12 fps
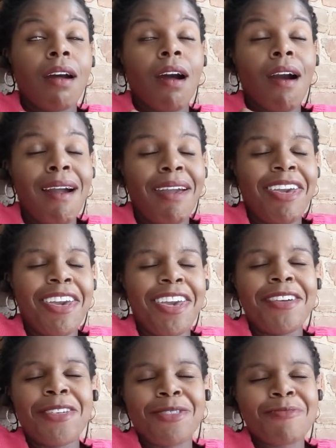a
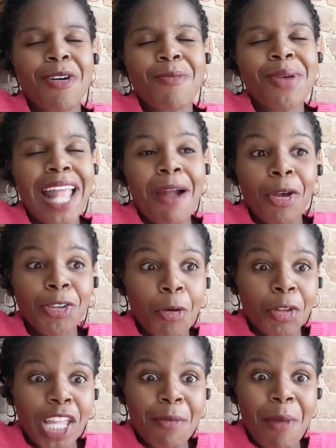huge moment. I was
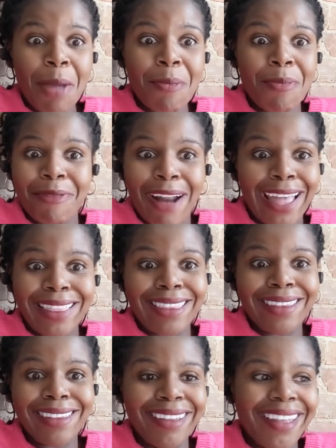holding my breath,
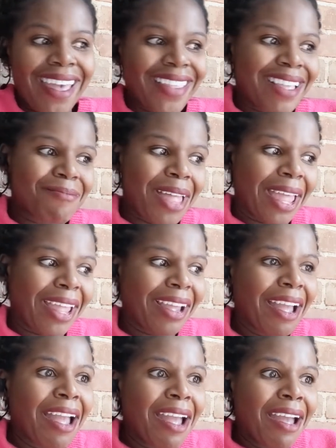and I'm like,
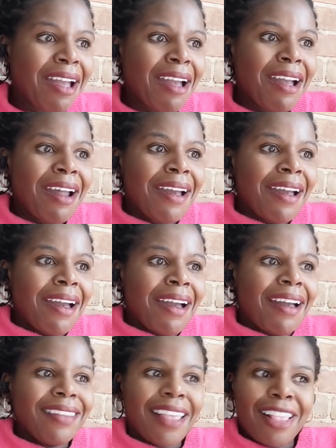
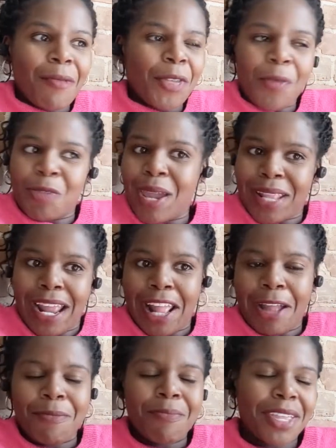that almost messed my night
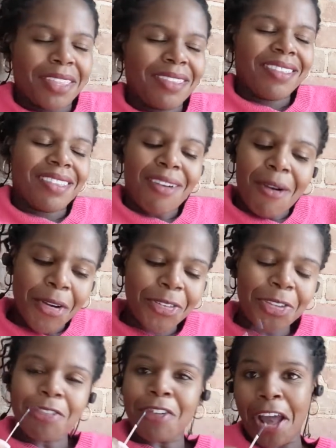up, but the
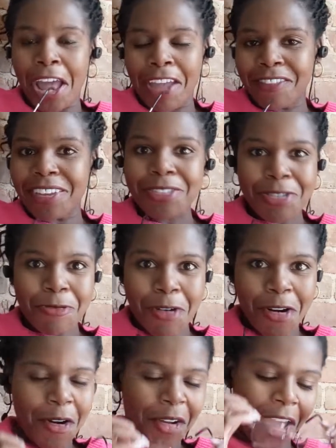horse survived, so
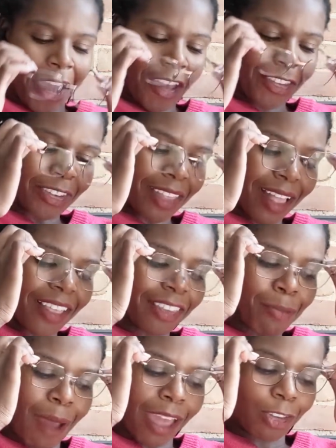we're okay. So that
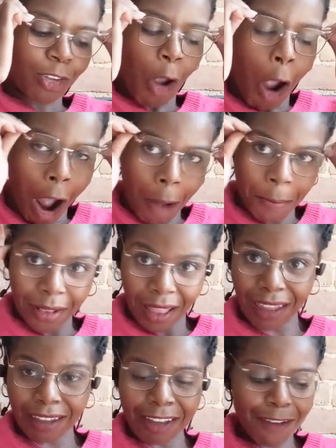is my top
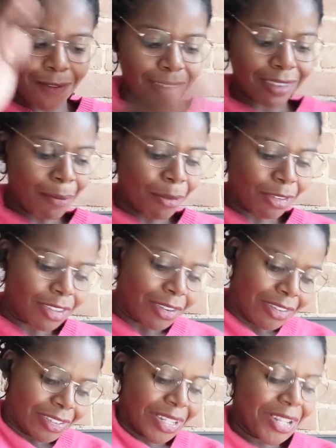like of this
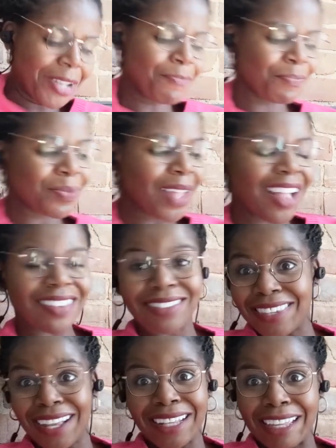episode.
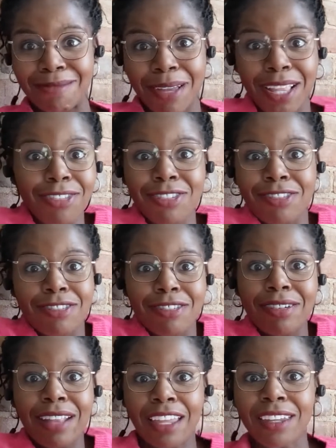It's silly, but it's
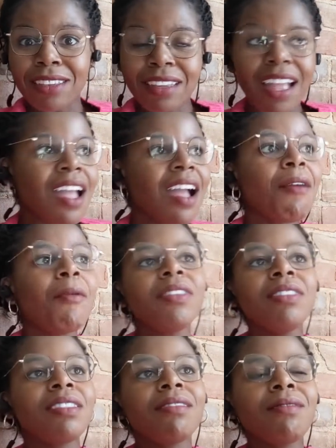true. Like,
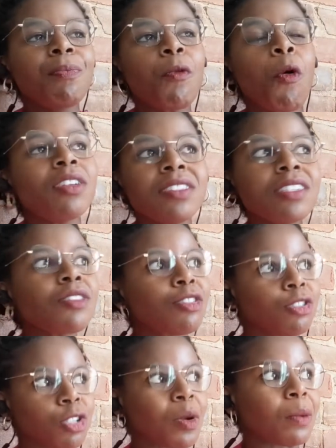horses
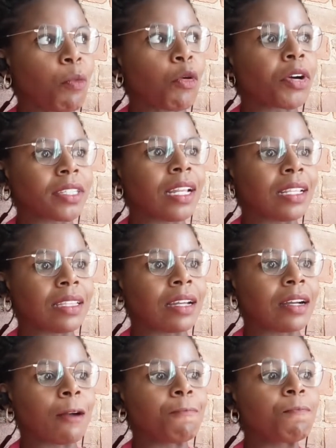are so important
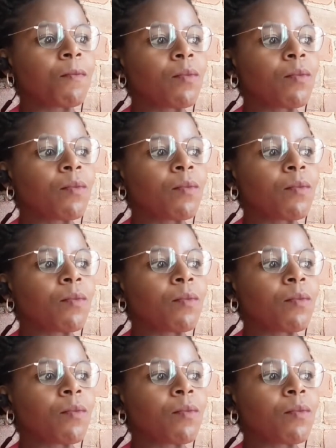I